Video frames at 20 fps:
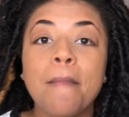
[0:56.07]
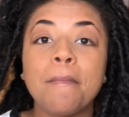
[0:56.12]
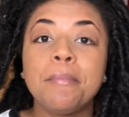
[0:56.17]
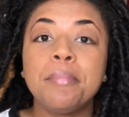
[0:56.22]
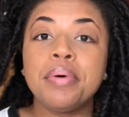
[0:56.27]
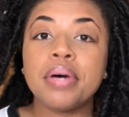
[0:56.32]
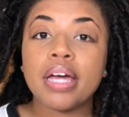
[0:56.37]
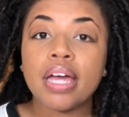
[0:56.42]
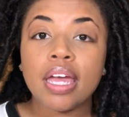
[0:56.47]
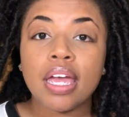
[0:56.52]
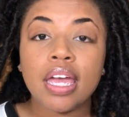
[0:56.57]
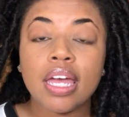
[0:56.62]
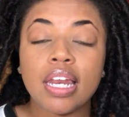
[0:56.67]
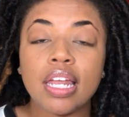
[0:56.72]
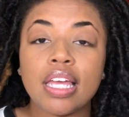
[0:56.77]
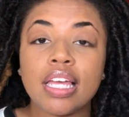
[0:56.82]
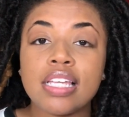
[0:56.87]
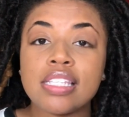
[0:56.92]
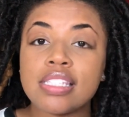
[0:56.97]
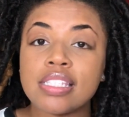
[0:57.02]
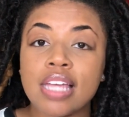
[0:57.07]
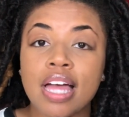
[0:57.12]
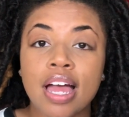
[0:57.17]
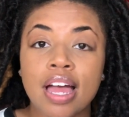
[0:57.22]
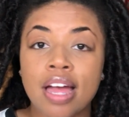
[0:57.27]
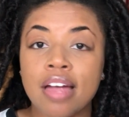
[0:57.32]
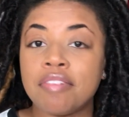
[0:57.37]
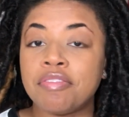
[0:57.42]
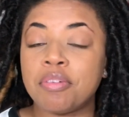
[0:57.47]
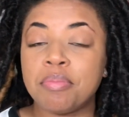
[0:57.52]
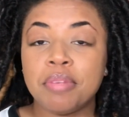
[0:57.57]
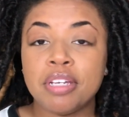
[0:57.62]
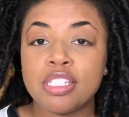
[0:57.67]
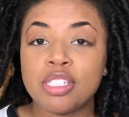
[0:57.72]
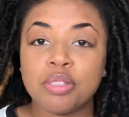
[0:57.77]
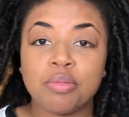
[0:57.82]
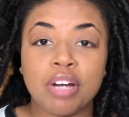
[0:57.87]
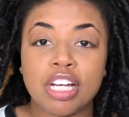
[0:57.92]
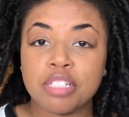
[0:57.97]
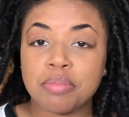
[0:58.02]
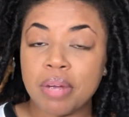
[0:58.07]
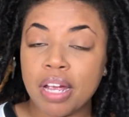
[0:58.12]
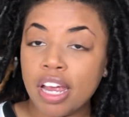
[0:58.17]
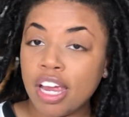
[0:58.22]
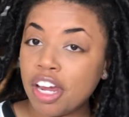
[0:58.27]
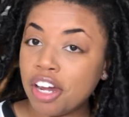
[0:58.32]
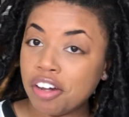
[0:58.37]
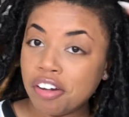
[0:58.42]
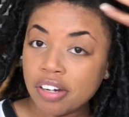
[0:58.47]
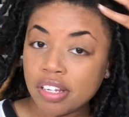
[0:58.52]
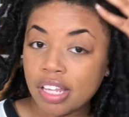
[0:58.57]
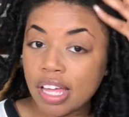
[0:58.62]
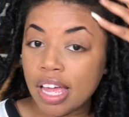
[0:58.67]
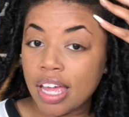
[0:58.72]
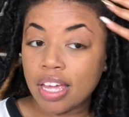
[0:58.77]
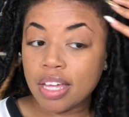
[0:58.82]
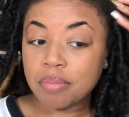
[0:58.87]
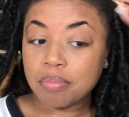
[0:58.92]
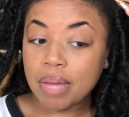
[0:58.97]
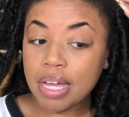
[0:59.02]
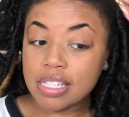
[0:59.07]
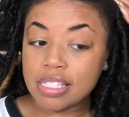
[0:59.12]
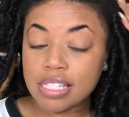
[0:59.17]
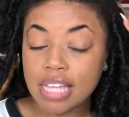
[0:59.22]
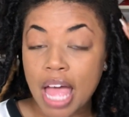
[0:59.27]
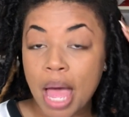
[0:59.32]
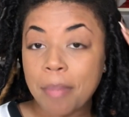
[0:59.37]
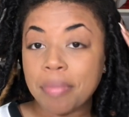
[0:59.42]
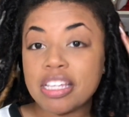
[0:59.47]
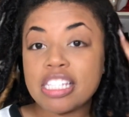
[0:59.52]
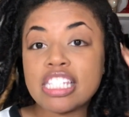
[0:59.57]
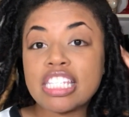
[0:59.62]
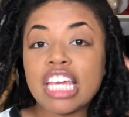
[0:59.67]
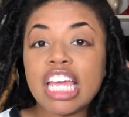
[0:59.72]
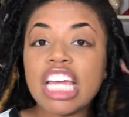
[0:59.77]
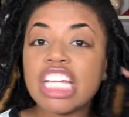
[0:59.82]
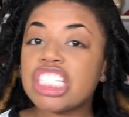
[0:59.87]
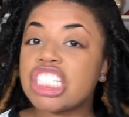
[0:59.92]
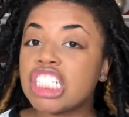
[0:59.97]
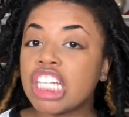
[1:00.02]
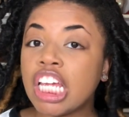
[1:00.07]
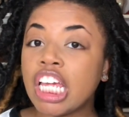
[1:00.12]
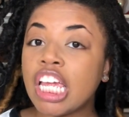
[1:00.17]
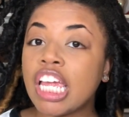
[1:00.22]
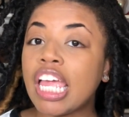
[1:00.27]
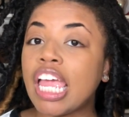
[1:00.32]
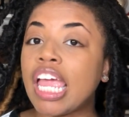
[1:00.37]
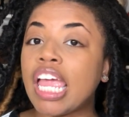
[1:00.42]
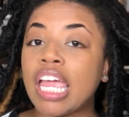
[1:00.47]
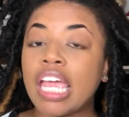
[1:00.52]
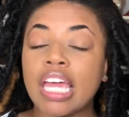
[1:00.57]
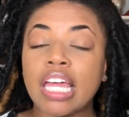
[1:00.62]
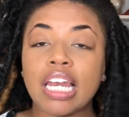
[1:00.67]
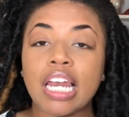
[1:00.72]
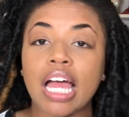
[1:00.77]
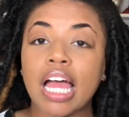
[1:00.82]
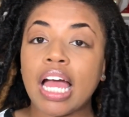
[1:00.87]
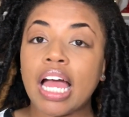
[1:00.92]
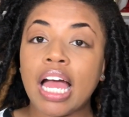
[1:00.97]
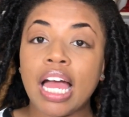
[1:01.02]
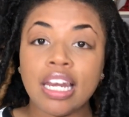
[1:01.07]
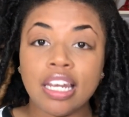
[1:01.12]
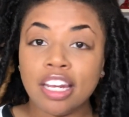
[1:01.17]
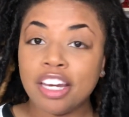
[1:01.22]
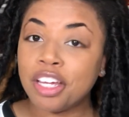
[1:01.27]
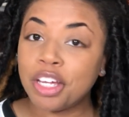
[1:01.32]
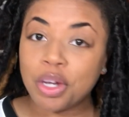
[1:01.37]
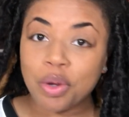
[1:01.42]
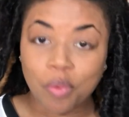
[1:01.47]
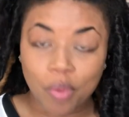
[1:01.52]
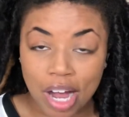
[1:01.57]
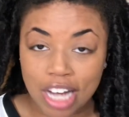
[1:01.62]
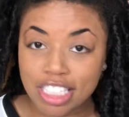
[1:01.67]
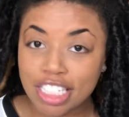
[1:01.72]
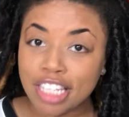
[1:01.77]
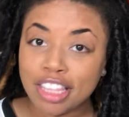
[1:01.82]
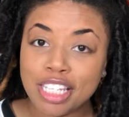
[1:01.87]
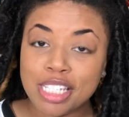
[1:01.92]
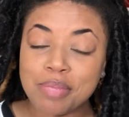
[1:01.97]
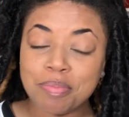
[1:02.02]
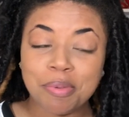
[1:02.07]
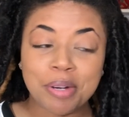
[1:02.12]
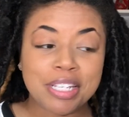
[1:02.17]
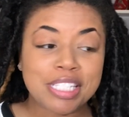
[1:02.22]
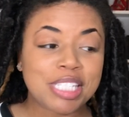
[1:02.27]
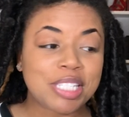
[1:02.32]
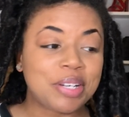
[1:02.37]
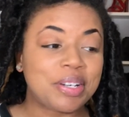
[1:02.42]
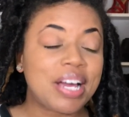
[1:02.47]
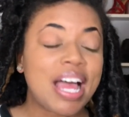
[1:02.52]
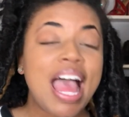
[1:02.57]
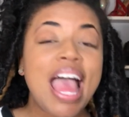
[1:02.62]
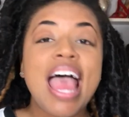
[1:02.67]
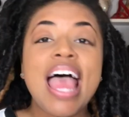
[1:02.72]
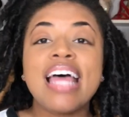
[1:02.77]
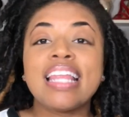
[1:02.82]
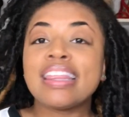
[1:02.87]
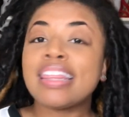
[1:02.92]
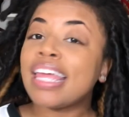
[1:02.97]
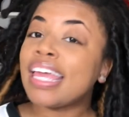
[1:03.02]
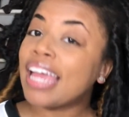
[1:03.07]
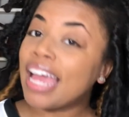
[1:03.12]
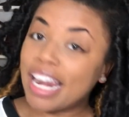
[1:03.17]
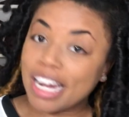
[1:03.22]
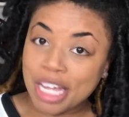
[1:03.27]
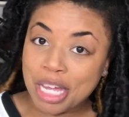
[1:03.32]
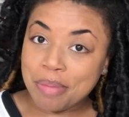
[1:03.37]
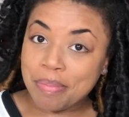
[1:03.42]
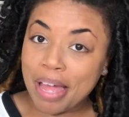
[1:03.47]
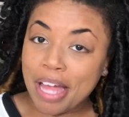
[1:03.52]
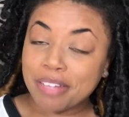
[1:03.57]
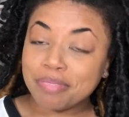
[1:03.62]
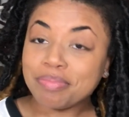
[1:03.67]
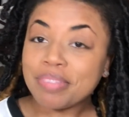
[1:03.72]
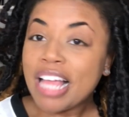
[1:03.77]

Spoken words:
But it's time for me to wash my hair. Like, my scalp is itching and I need a good wash at this point, so they gotta come out.